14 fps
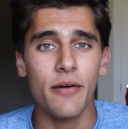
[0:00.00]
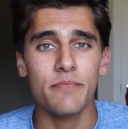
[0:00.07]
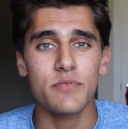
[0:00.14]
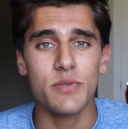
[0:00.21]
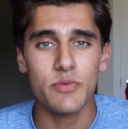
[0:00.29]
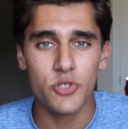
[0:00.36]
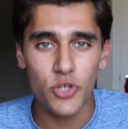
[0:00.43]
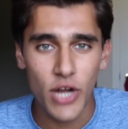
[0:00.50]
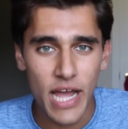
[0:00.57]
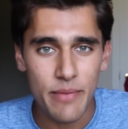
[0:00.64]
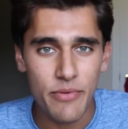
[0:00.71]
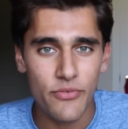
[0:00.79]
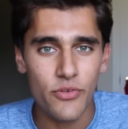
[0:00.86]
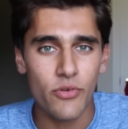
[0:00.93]

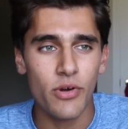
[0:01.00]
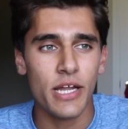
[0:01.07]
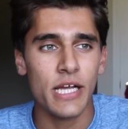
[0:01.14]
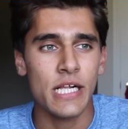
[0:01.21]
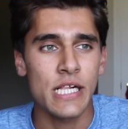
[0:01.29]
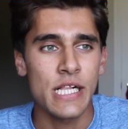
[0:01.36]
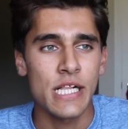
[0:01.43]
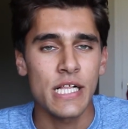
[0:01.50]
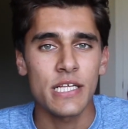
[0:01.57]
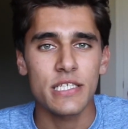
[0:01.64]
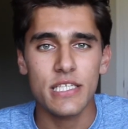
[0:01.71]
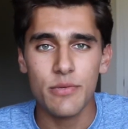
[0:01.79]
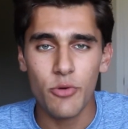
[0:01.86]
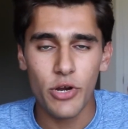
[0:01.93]
Subscribe if you want to
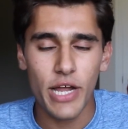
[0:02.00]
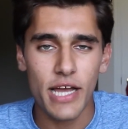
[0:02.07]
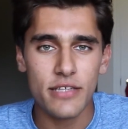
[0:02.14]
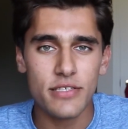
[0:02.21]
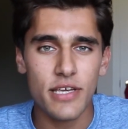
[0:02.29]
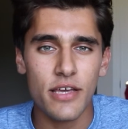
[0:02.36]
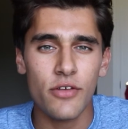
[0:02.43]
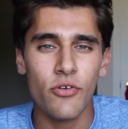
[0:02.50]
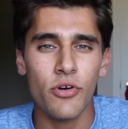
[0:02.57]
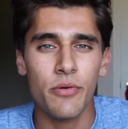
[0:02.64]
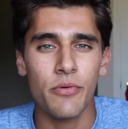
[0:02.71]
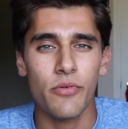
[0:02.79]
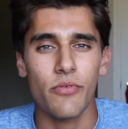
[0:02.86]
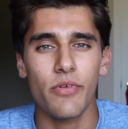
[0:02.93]
see more content
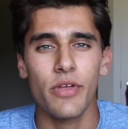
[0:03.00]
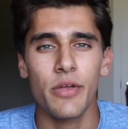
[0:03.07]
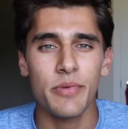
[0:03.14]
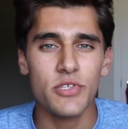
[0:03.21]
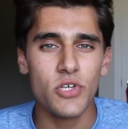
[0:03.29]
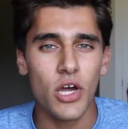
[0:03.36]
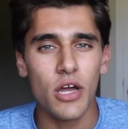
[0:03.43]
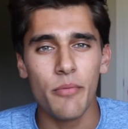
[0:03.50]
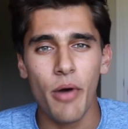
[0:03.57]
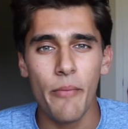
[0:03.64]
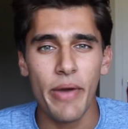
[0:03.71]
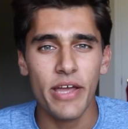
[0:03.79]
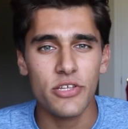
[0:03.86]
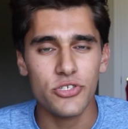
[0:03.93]
or hear me talk
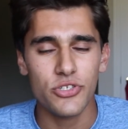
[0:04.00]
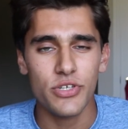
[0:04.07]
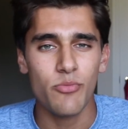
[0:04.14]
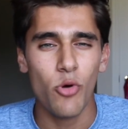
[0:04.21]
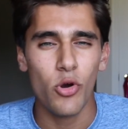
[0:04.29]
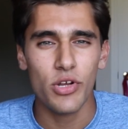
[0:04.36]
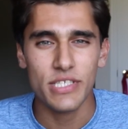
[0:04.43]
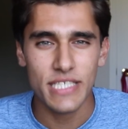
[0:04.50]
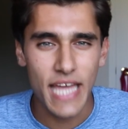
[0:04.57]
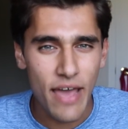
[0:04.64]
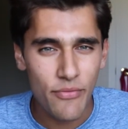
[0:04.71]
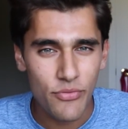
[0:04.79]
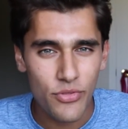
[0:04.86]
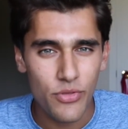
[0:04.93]
about my injury more in
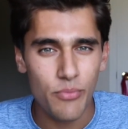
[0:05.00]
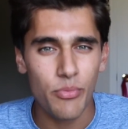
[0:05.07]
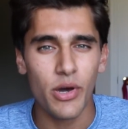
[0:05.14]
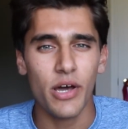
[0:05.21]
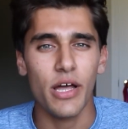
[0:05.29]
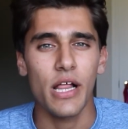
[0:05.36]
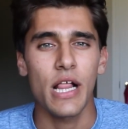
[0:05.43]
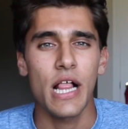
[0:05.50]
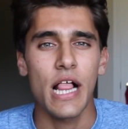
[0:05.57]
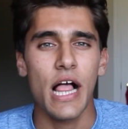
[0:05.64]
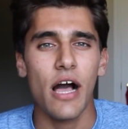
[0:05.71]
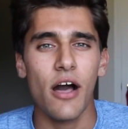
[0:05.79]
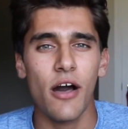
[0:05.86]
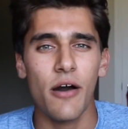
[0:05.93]
depth. But
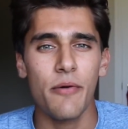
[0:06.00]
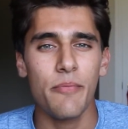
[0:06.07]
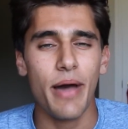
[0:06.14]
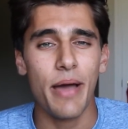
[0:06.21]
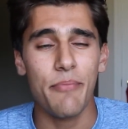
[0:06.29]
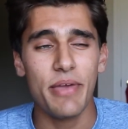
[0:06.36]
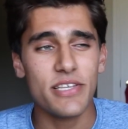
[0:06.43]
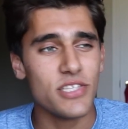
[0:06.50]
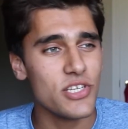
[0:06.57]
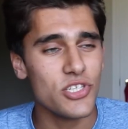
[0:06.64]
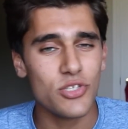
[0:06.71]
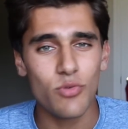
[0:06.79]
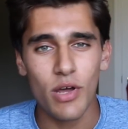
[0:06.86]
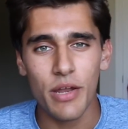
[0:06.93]
I basically
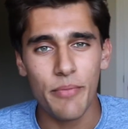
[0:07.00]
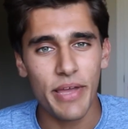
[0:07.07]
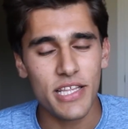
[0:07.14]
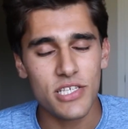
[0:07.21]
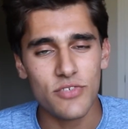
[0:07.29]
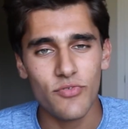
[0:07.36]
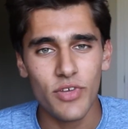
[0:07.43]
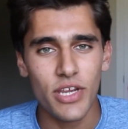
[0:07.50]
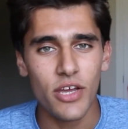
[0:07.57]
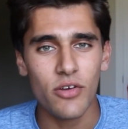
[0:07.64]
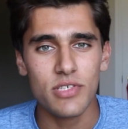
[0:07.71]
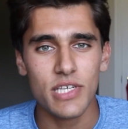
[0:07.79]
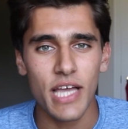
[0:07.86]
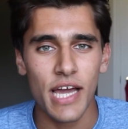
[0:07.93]
just want to make this
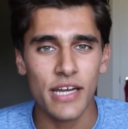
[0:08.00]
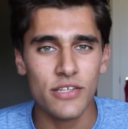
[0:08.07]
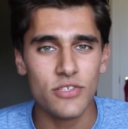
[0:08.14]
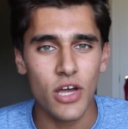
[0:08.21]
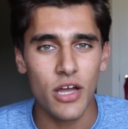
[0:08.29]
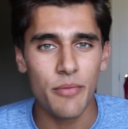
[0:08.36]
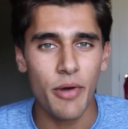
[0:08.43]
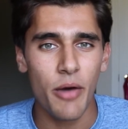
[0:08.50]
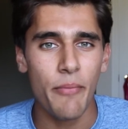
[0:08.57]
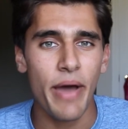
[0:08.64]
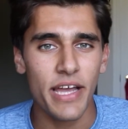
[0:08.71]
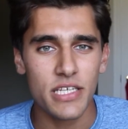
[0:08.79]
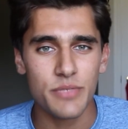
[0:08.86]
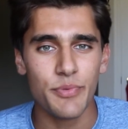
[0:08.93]
video to kind of talk about
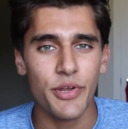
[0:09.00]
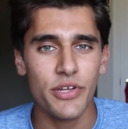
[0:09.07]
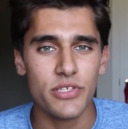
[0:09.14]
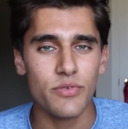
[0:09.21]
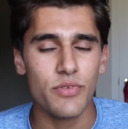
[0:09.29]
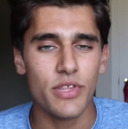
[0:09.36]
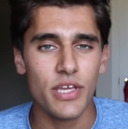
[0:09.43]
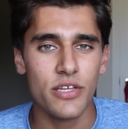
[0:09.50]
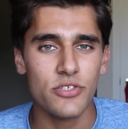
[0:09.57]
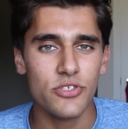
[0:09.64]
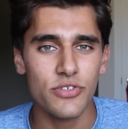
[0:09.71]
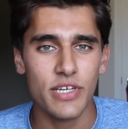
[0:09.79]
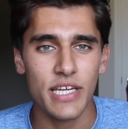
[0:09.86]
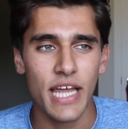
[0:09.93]
my experience with the
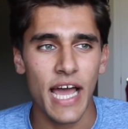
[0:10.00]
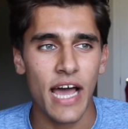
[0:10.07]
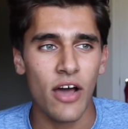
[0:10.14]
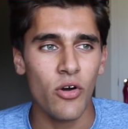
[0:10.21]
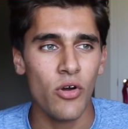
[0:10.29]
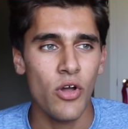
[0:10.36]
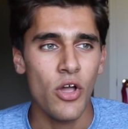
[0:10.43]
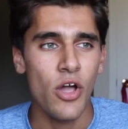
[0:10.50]
injury and how